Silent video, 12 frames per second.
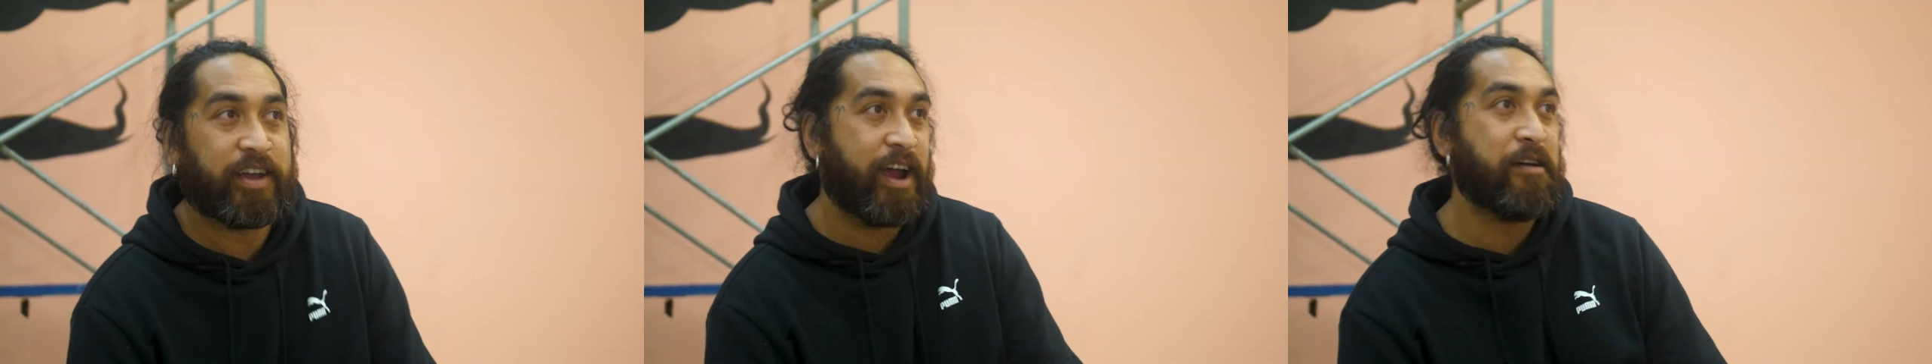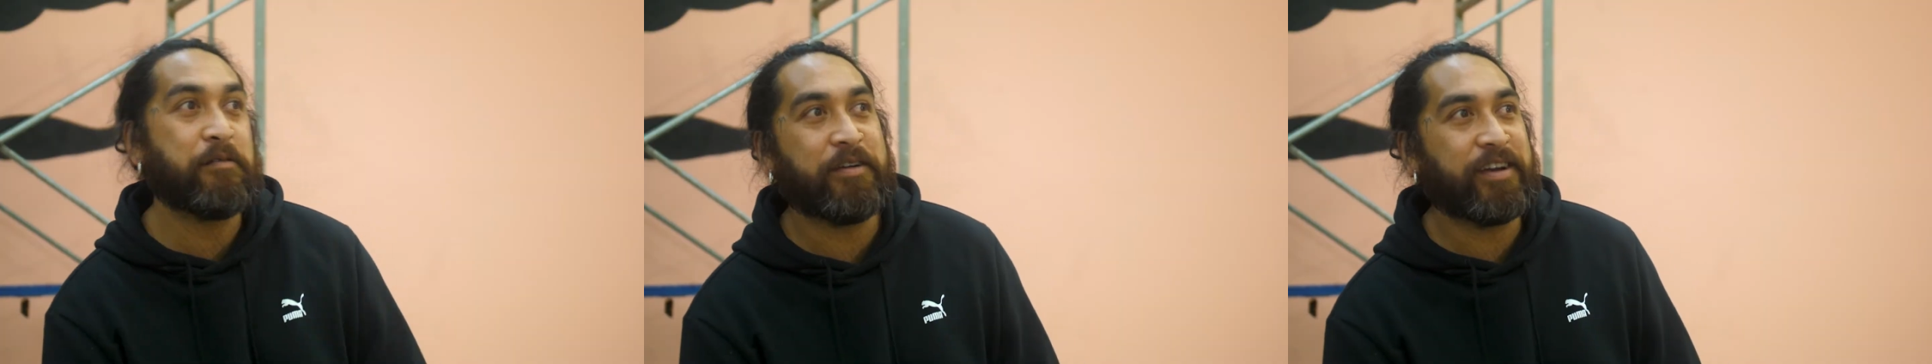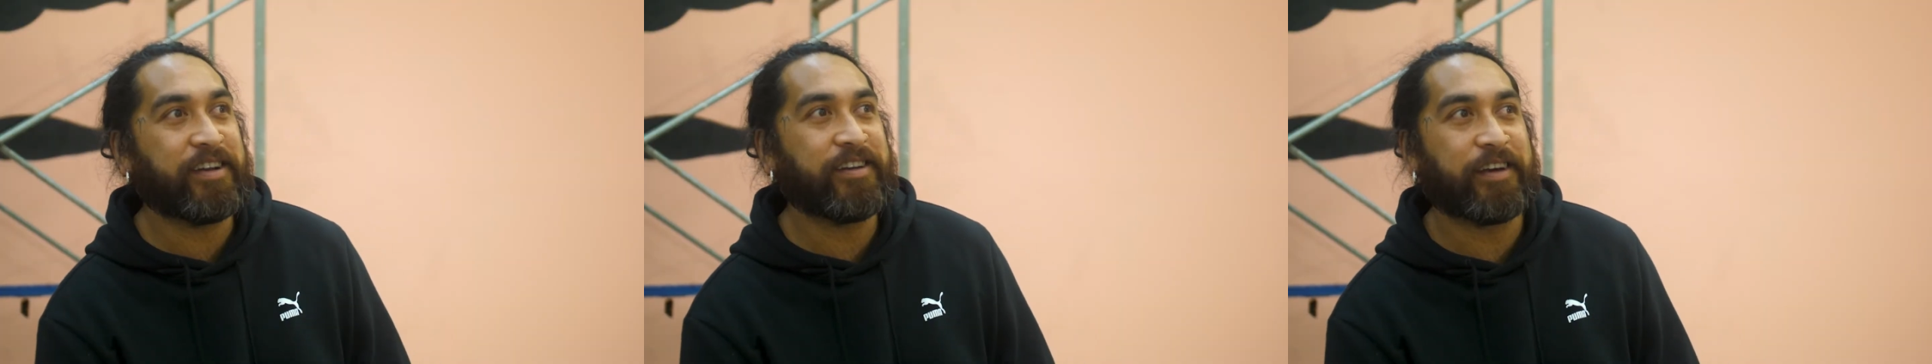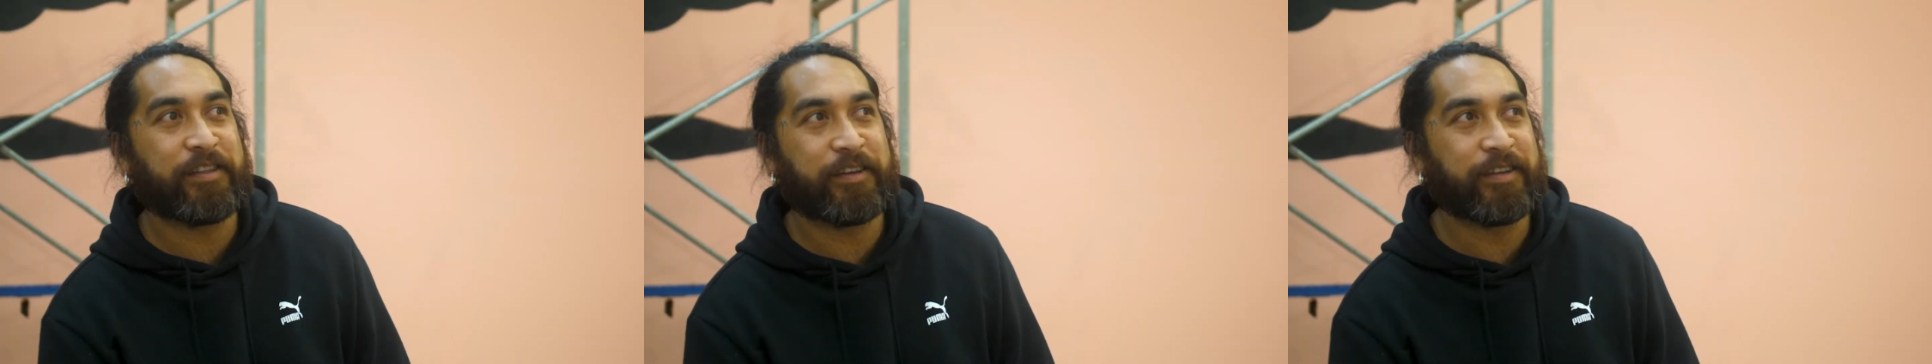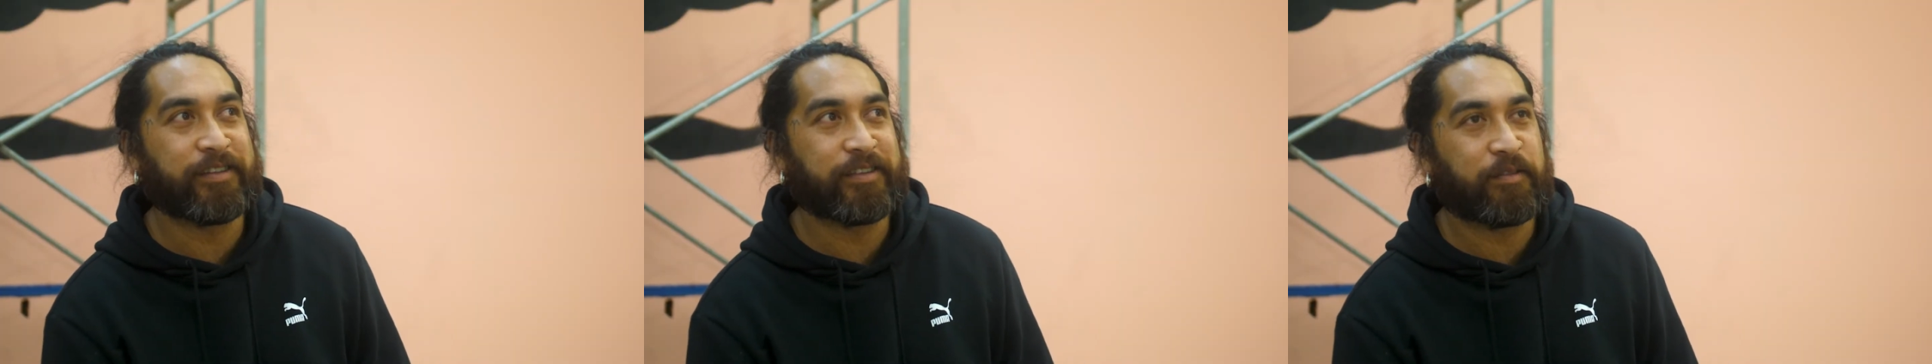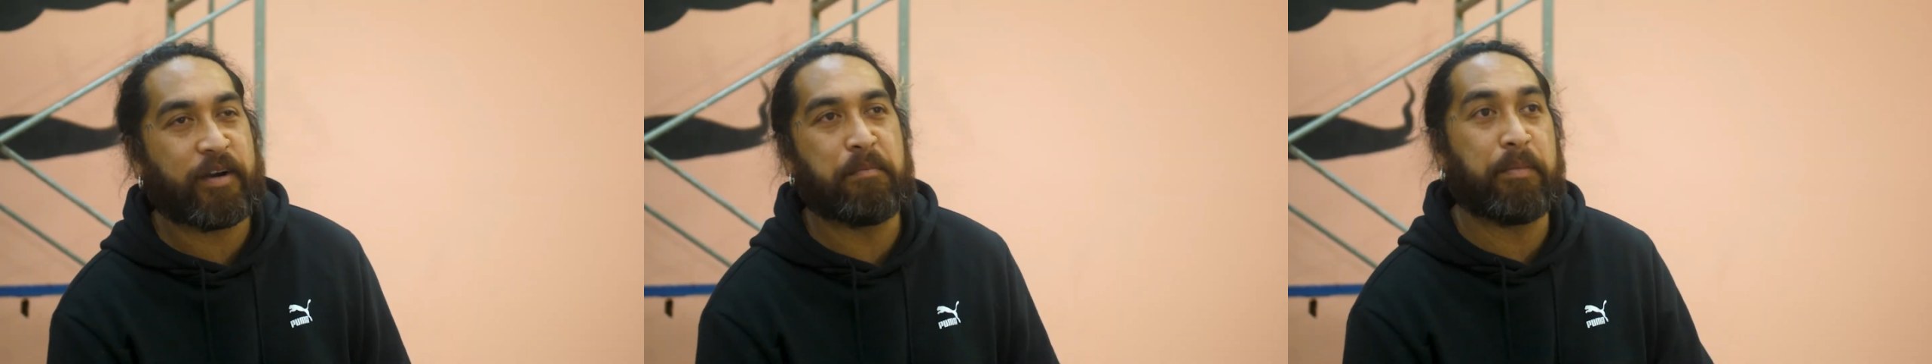current work, I think it's
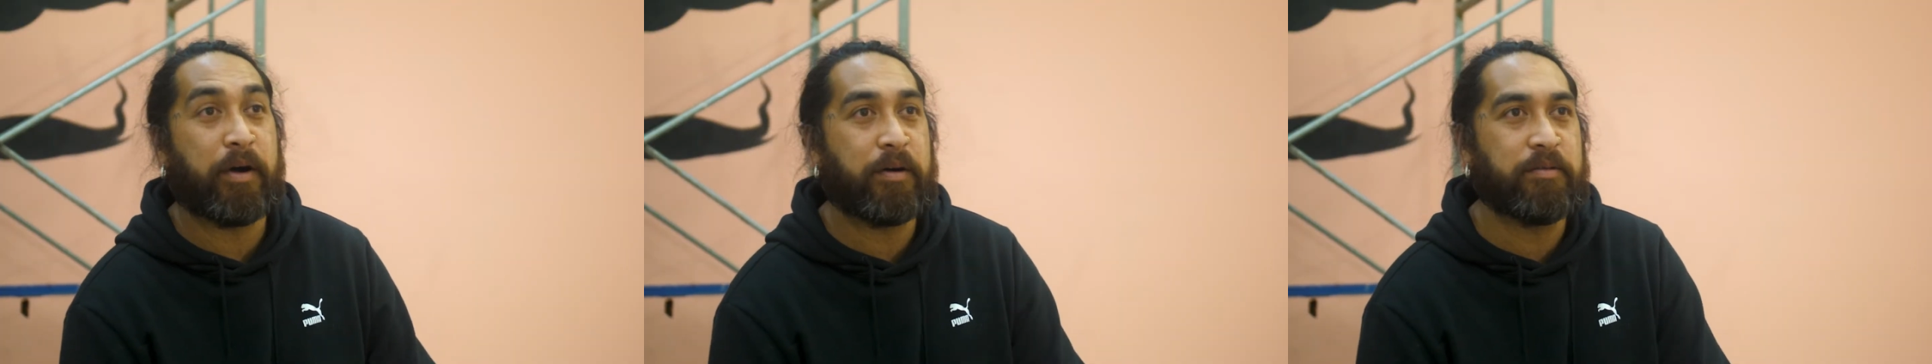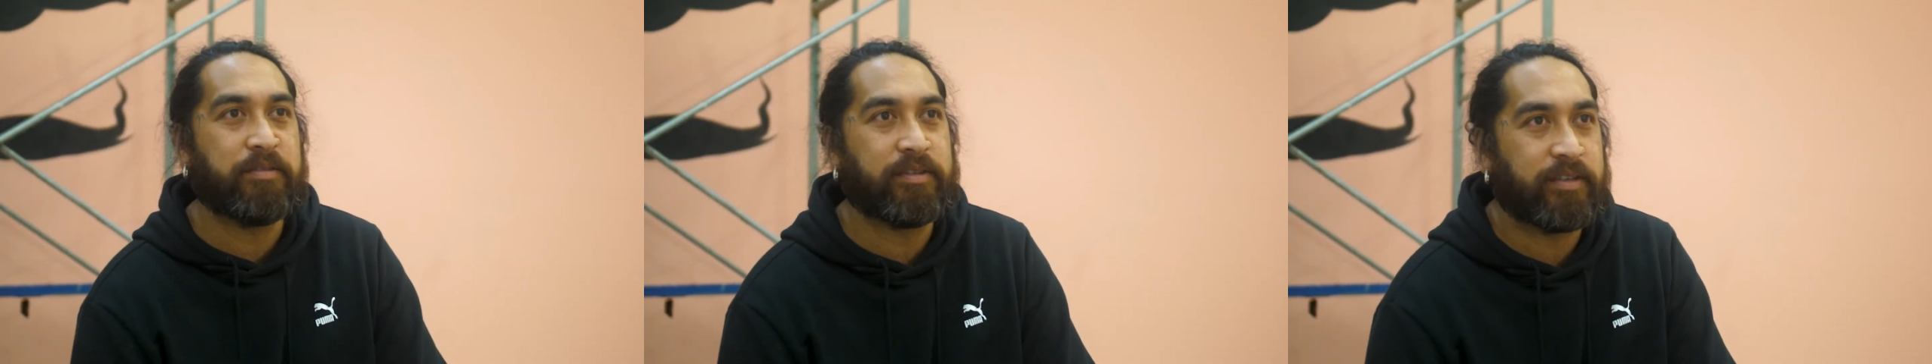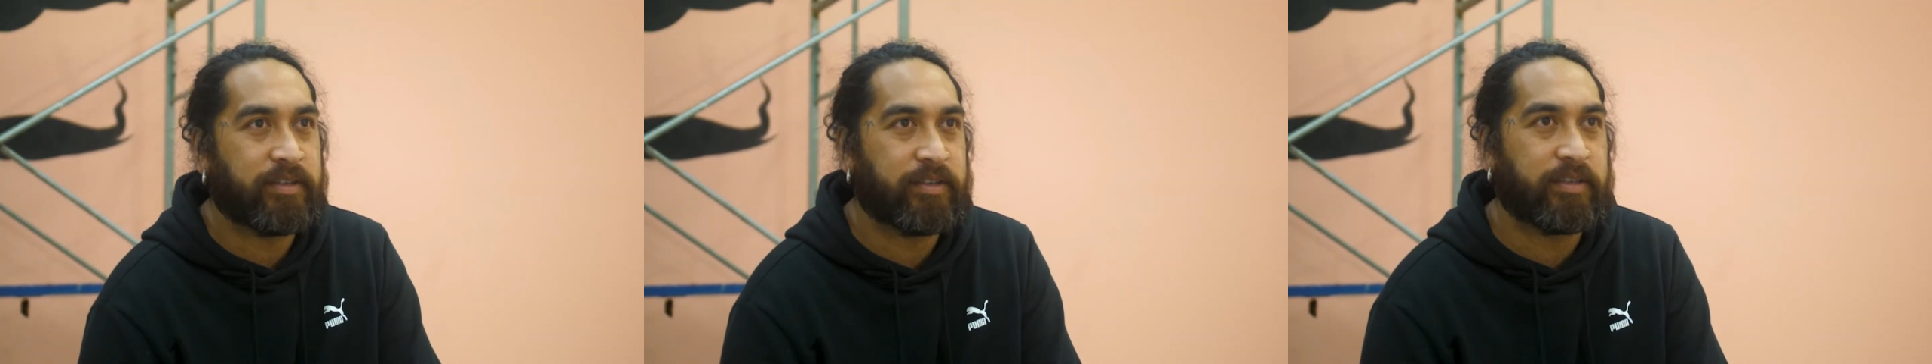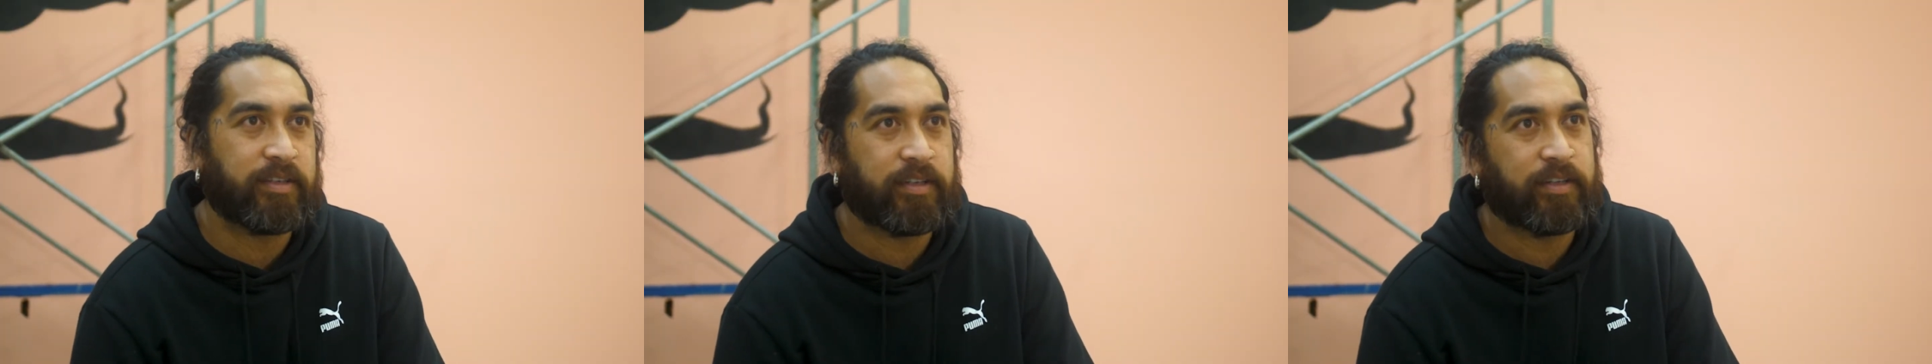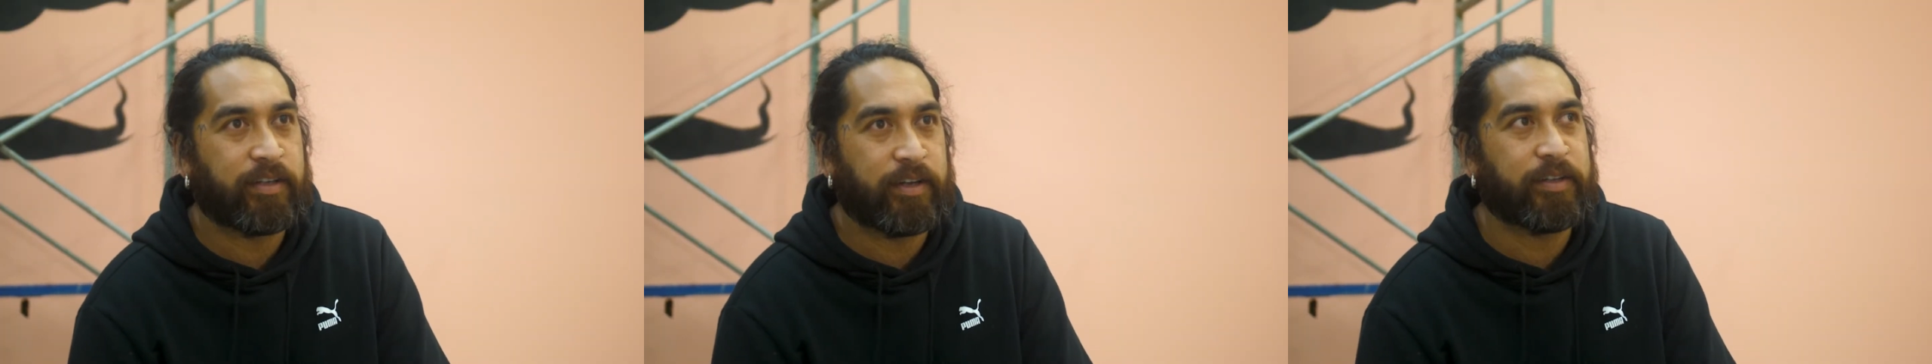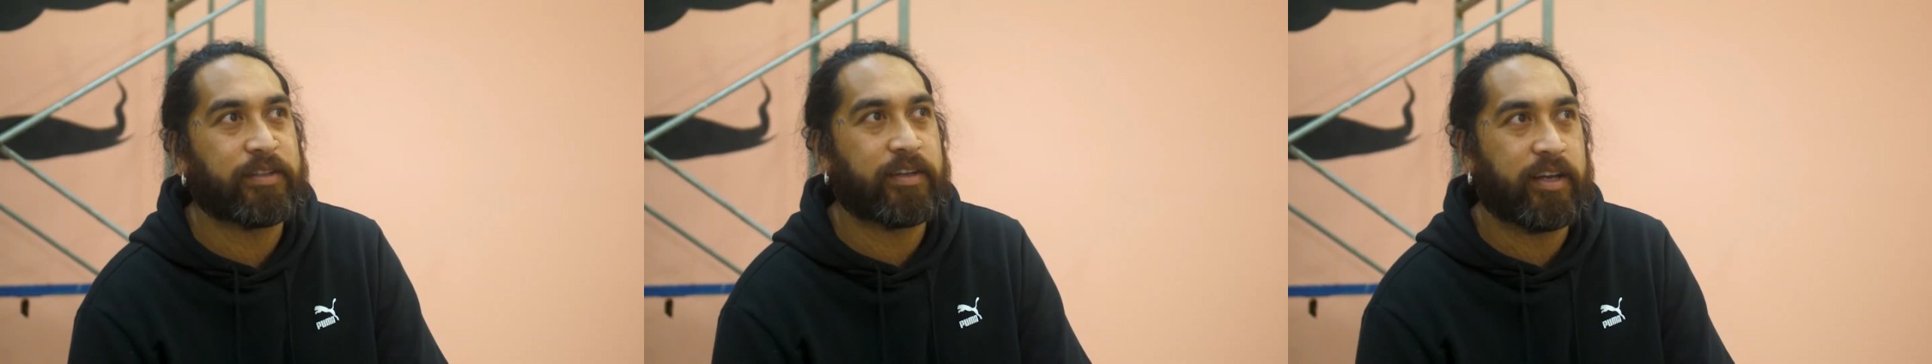quite bold. You
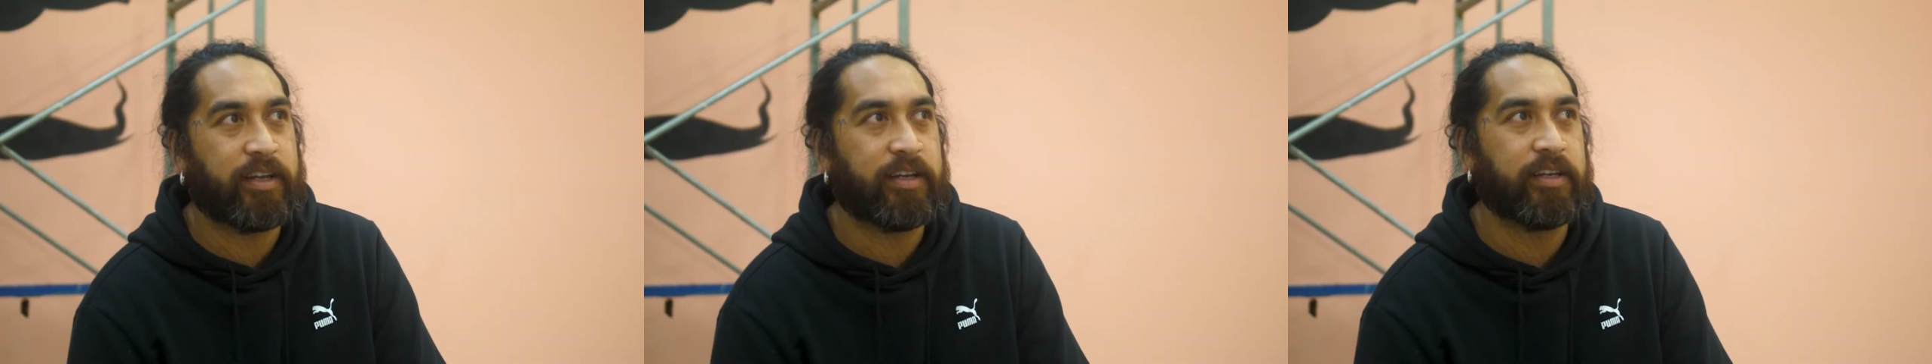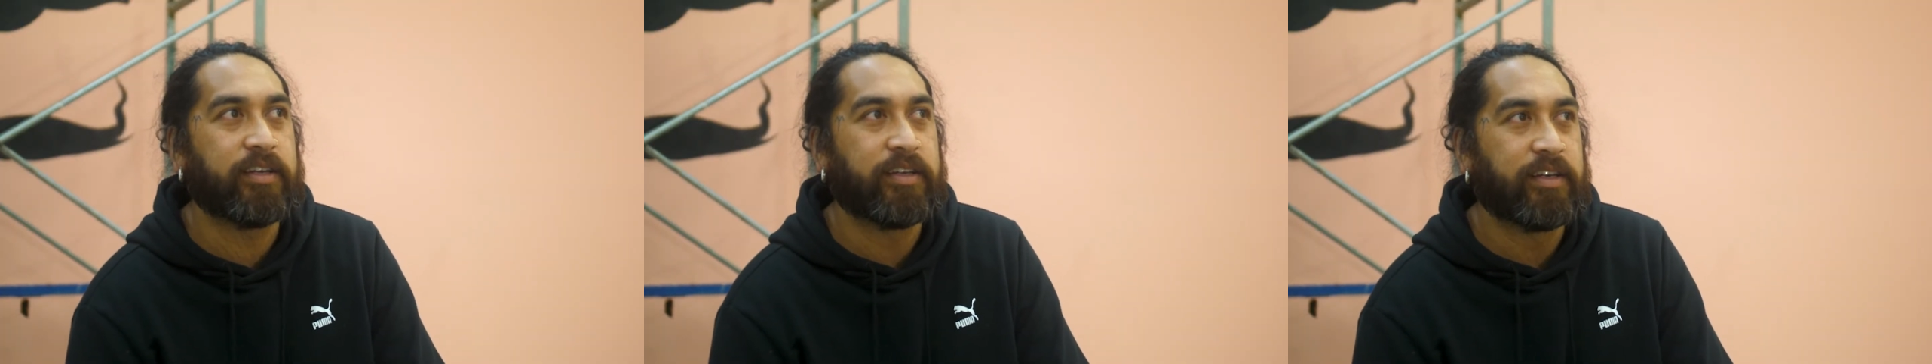know,